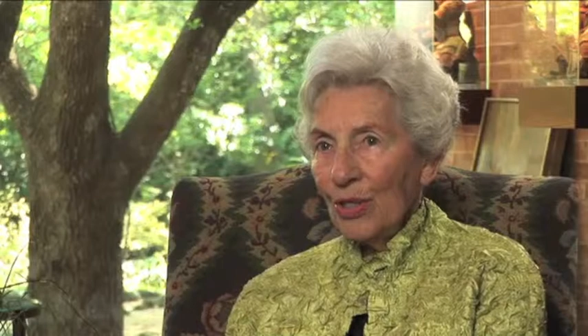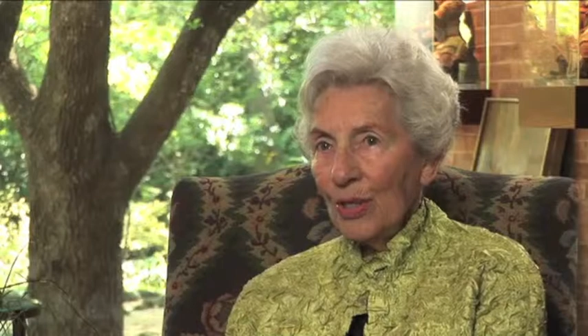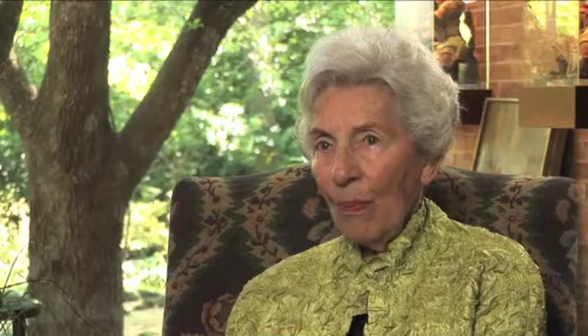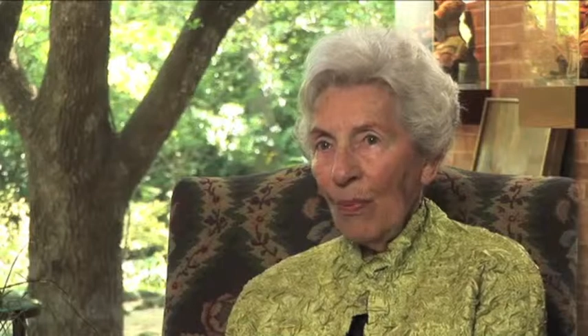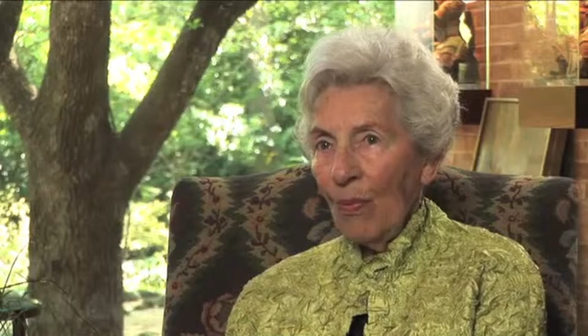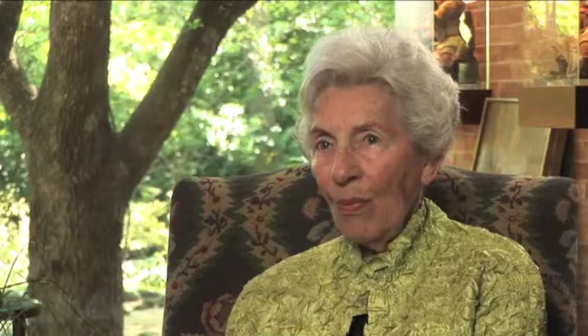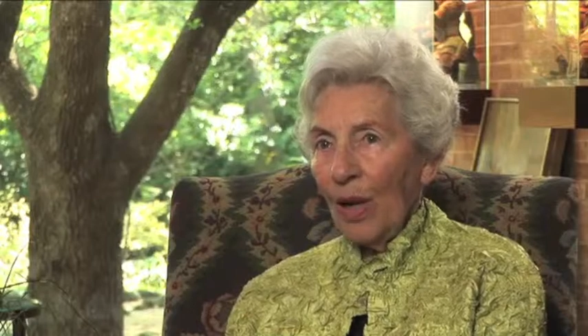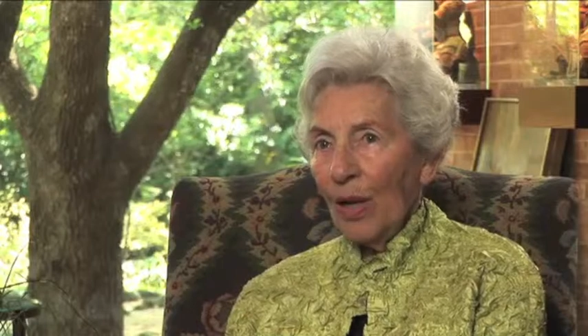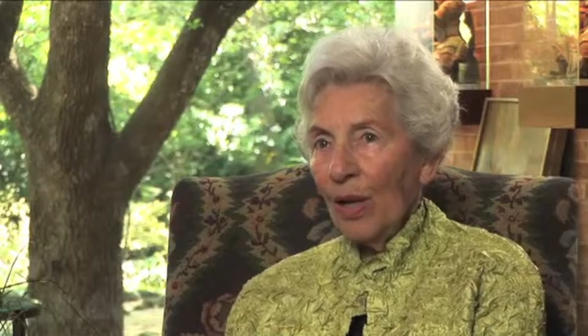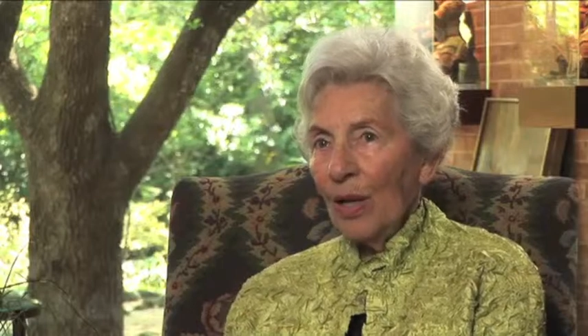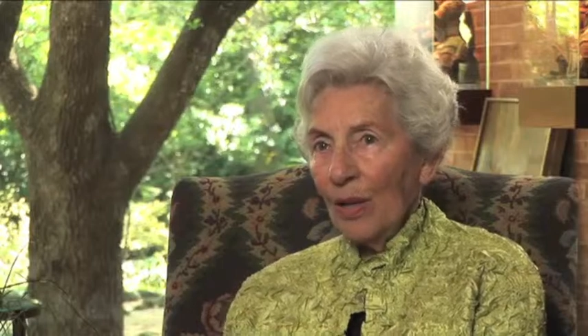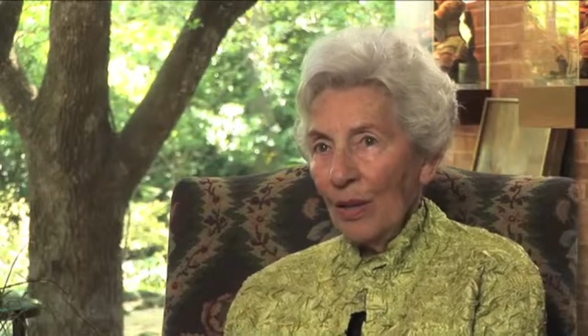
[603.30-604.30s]
separate
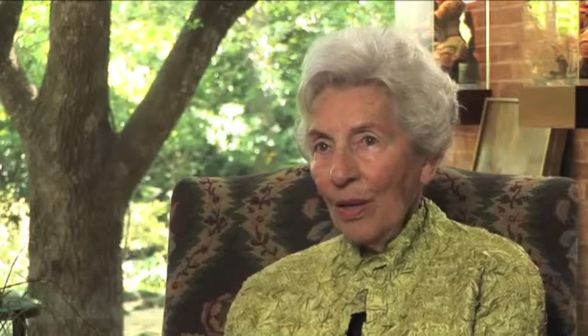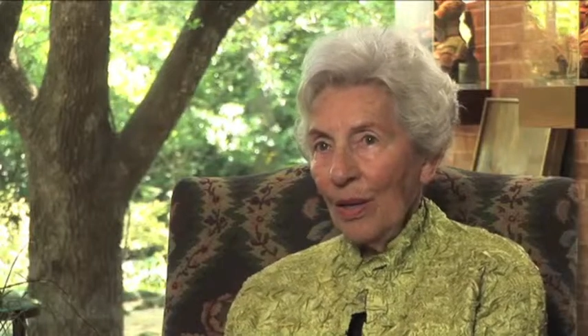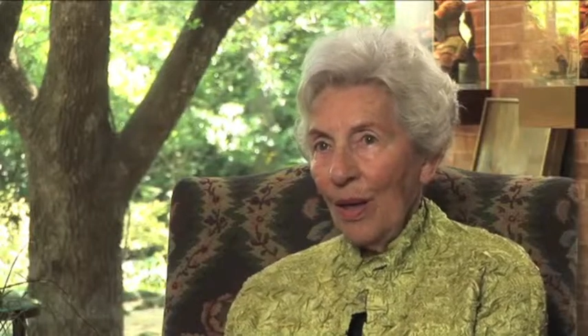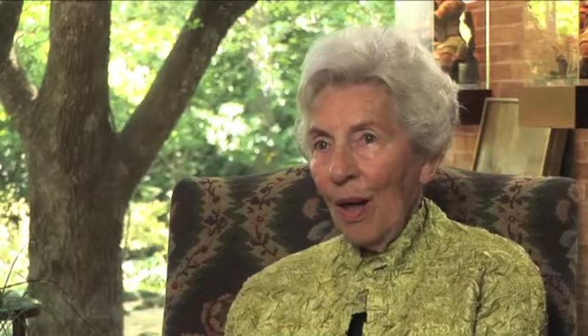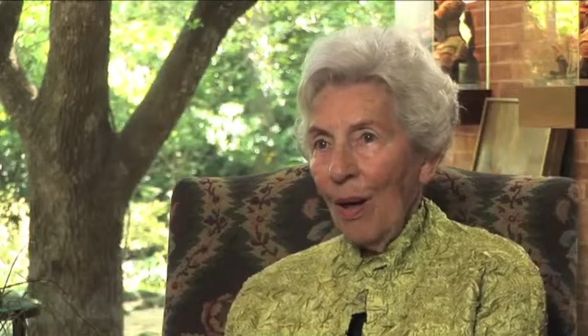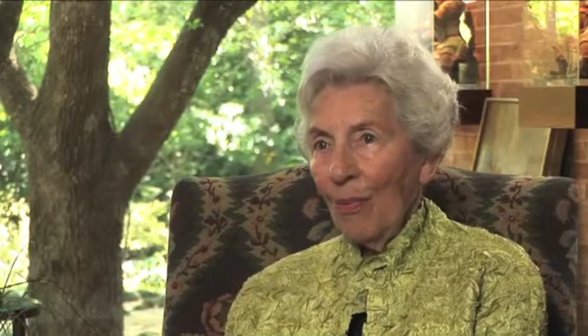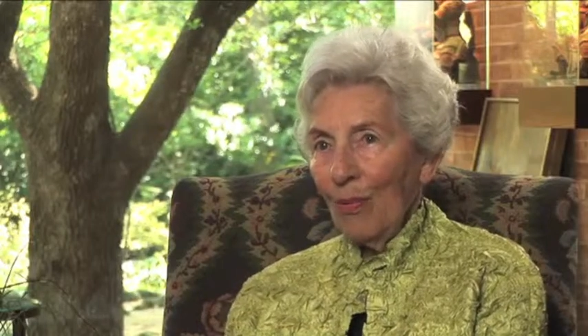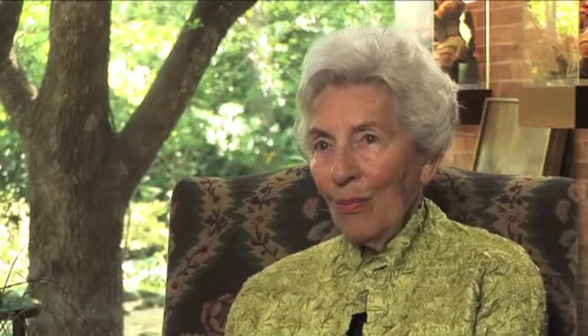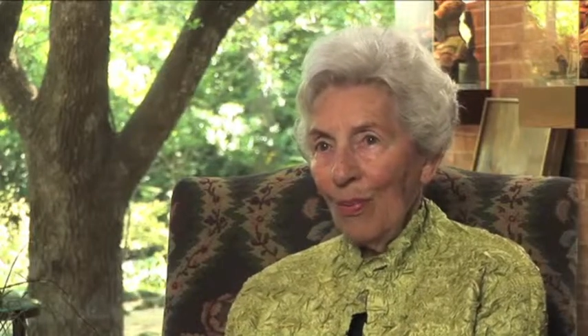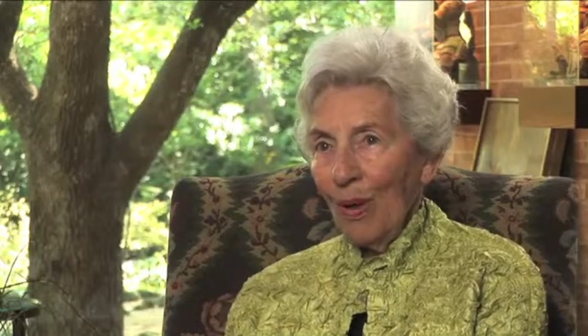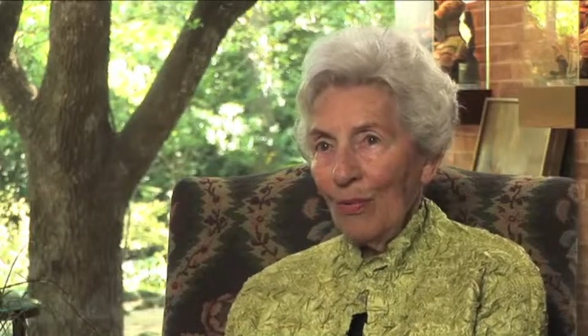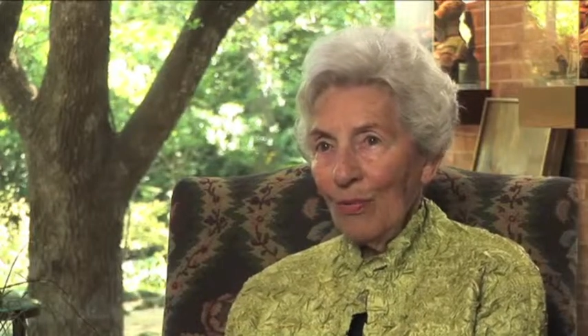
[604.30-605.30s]
the upper
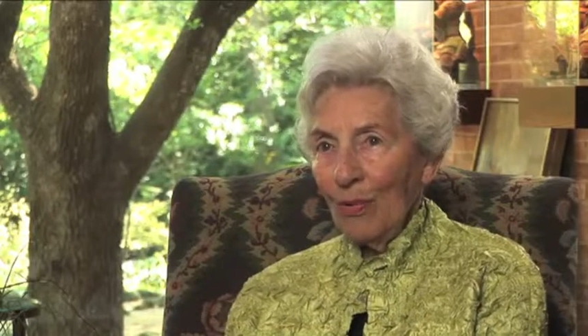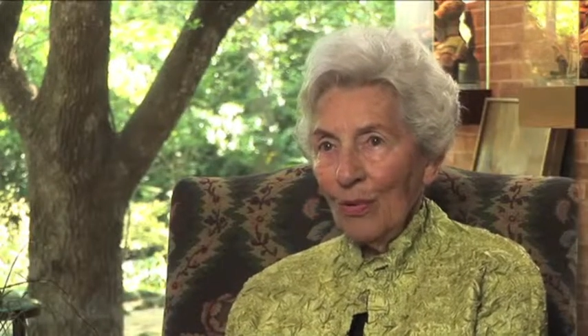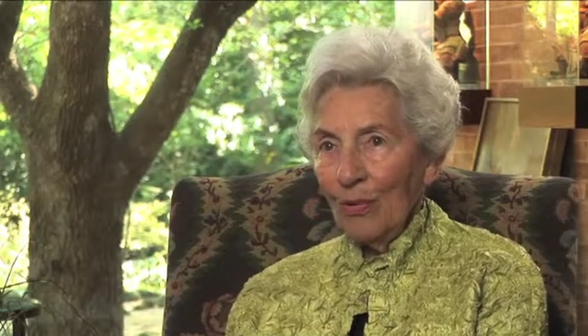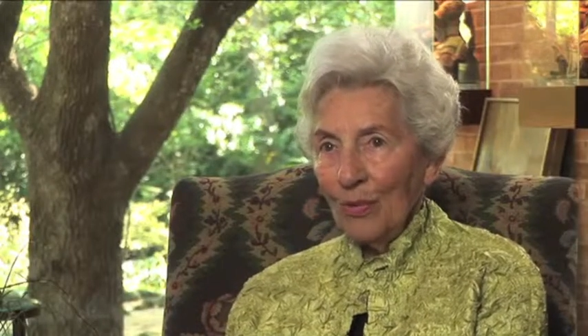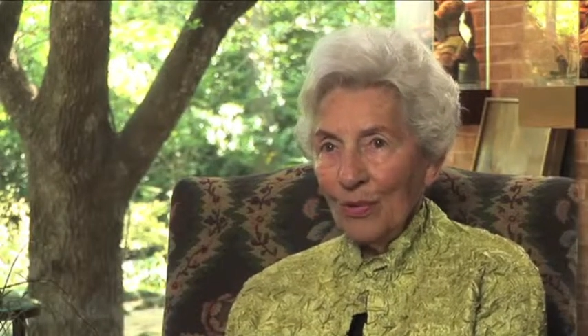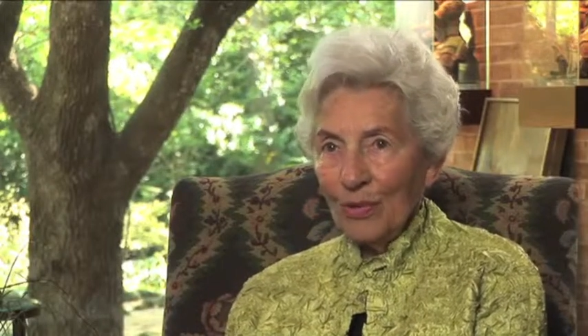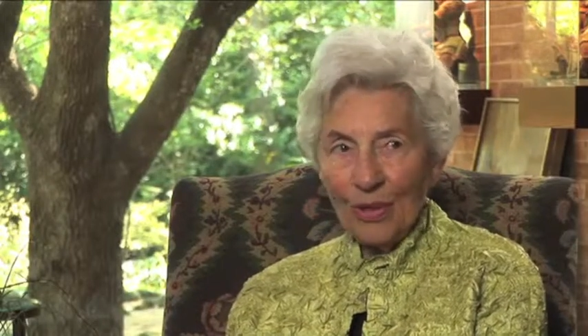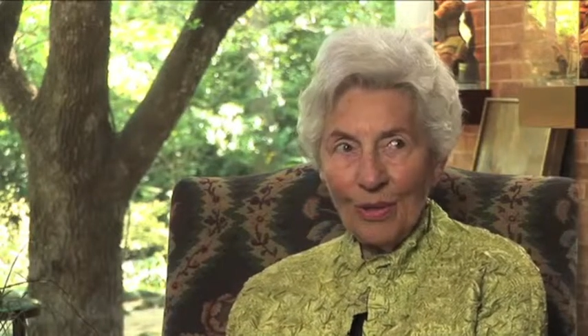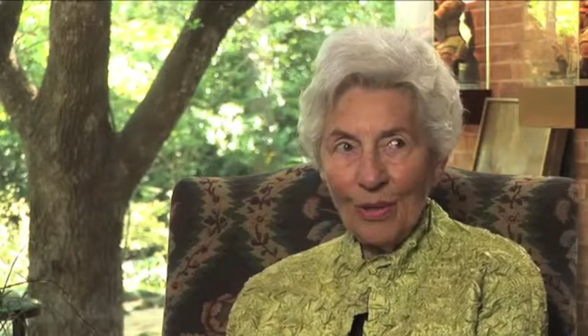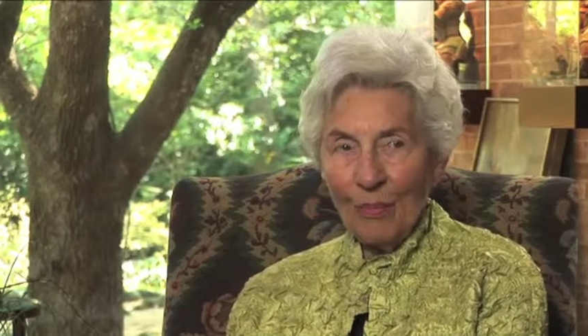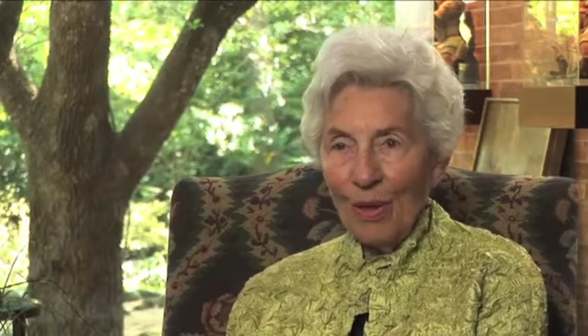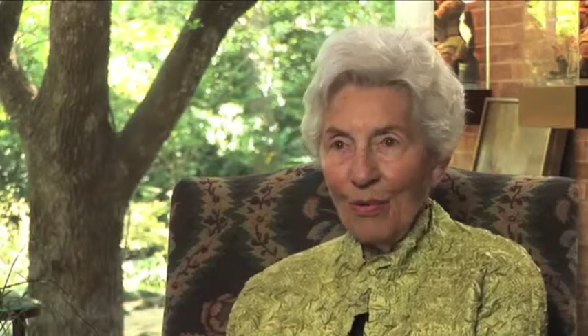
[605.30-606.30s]
bedrooms
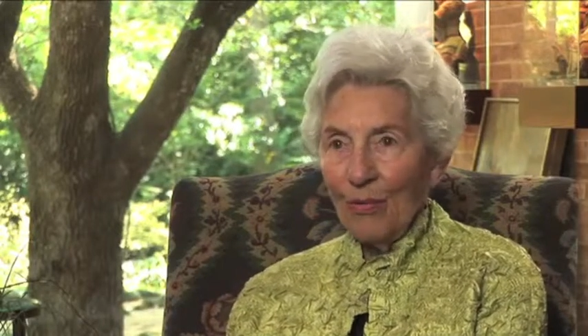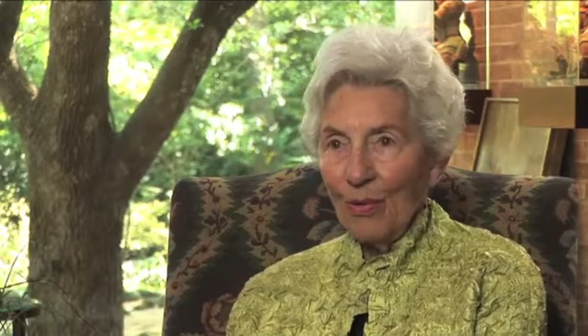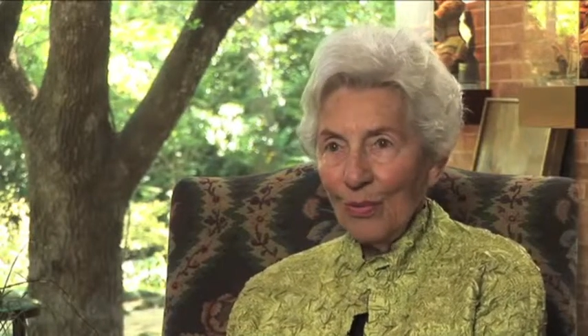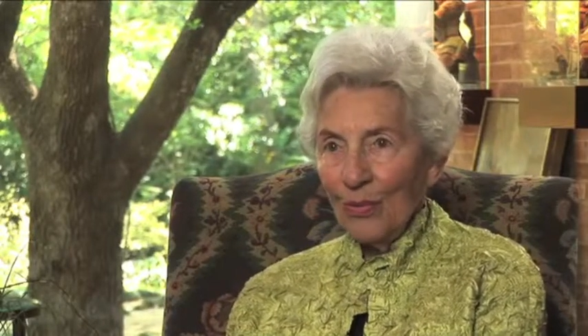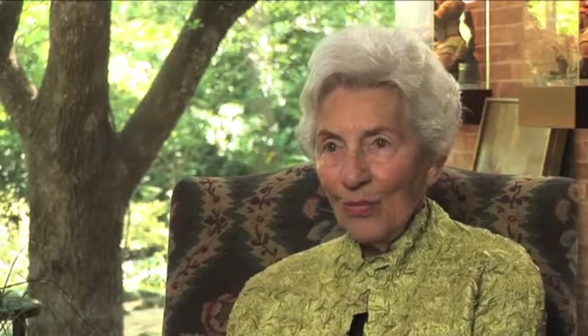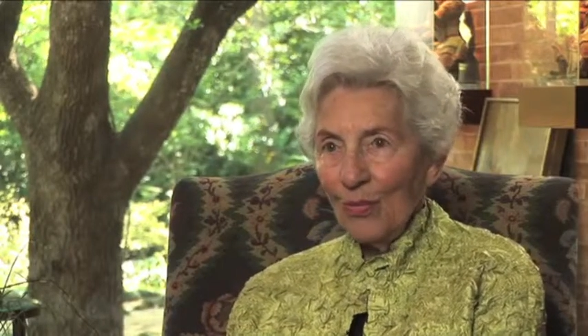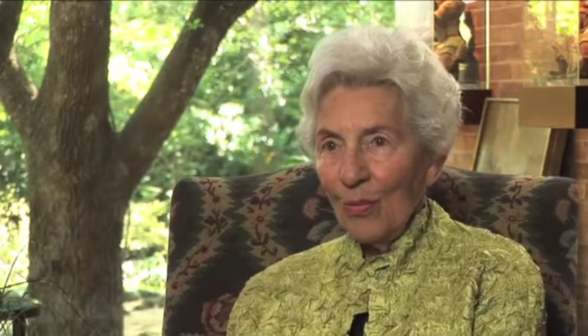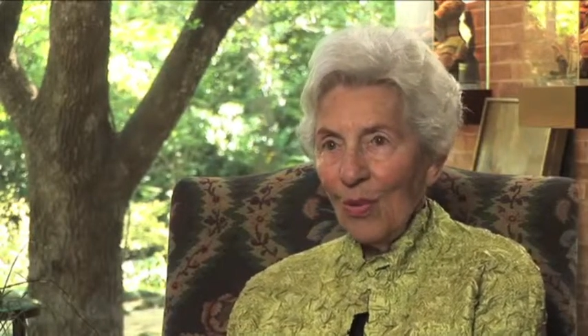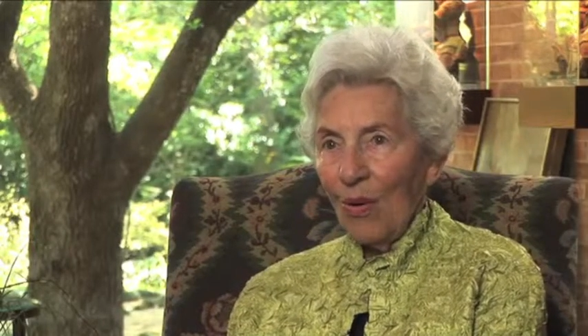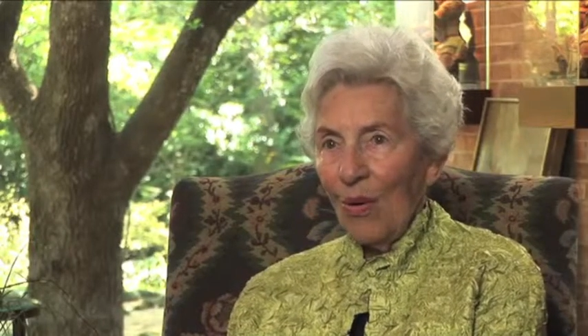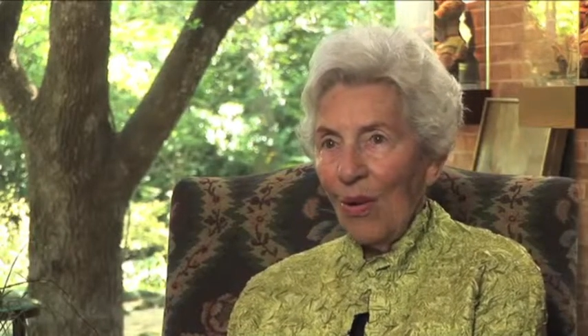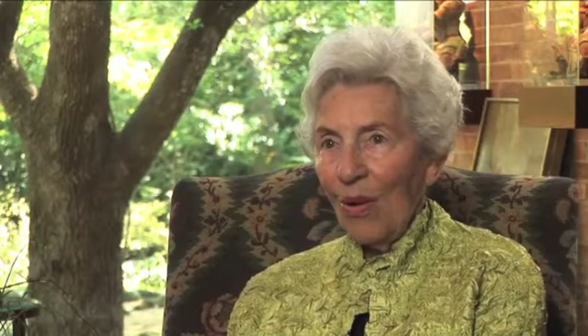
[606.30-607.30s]
and the bedrooms from
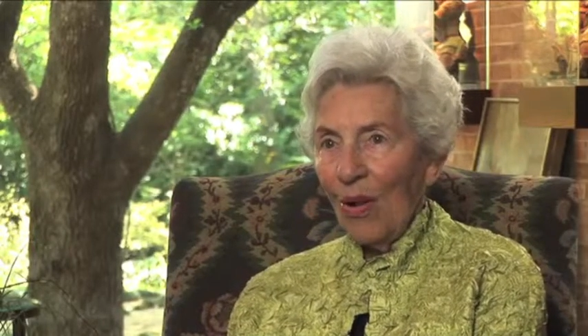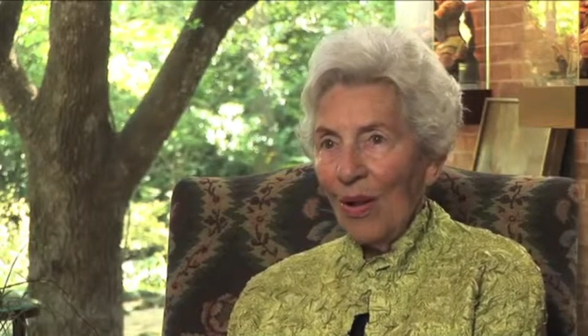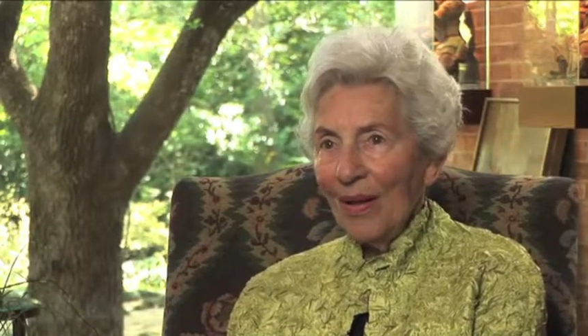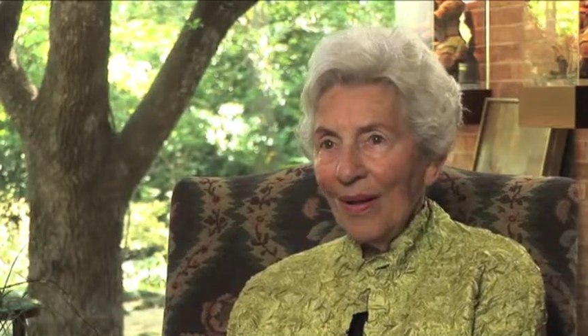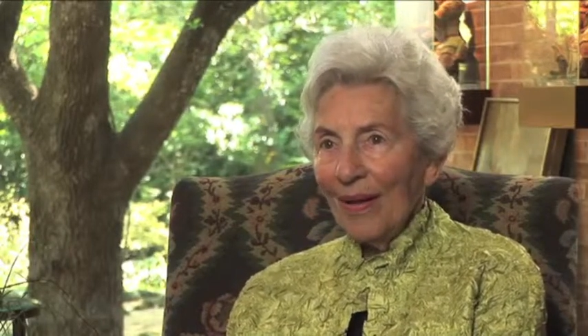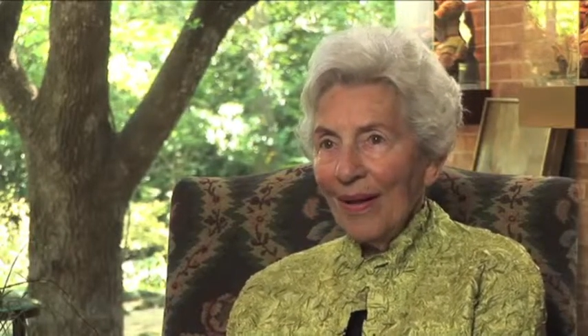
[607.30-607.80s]
the hall.